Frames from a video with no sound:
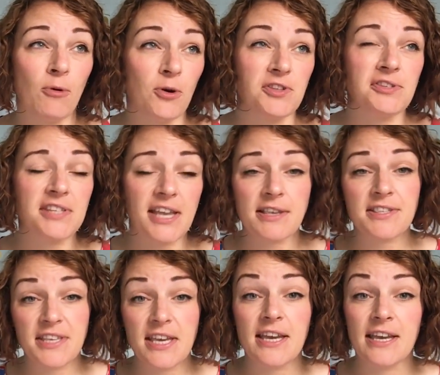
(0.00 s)
what,
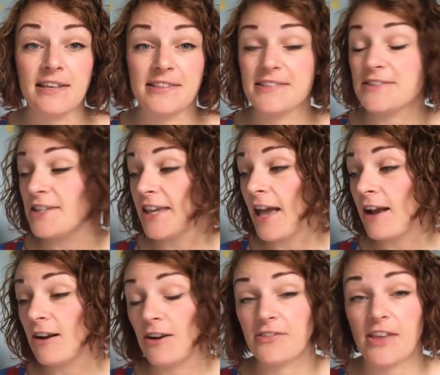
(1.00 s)
six years to
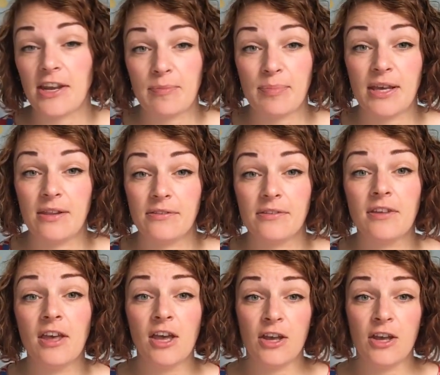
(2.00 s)
get glass-headed pins.